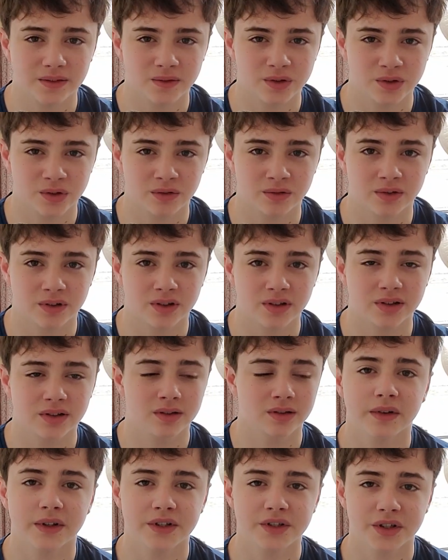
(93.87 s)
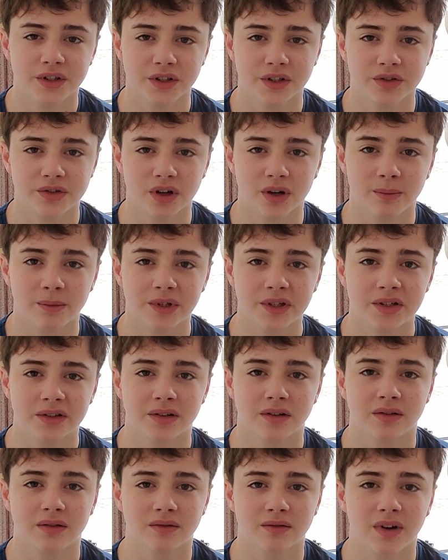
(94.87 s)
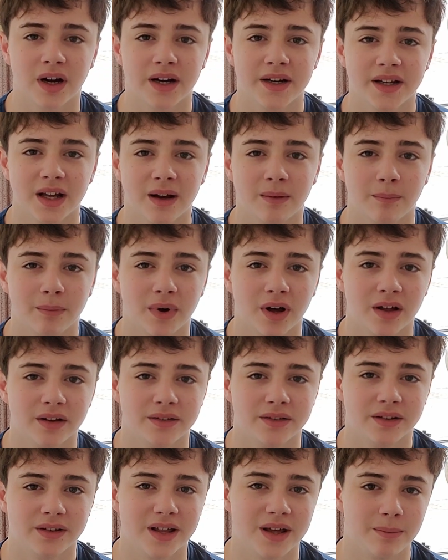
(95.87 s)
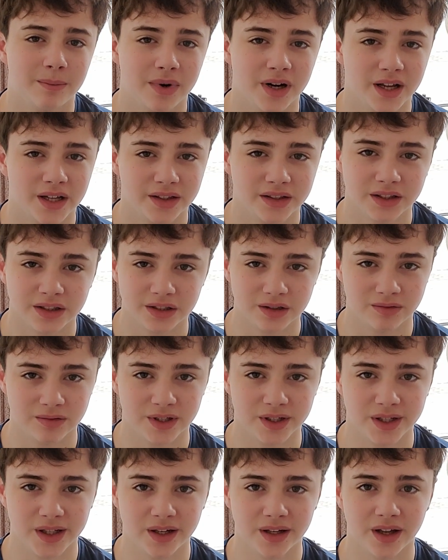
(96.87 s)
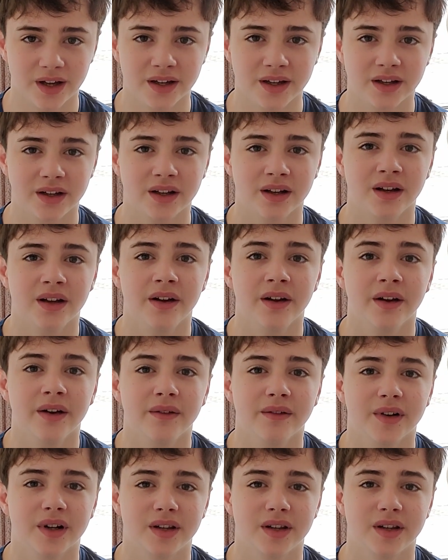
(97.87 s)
of genres. For each of the drummers, write down parts of their playing that you really like. For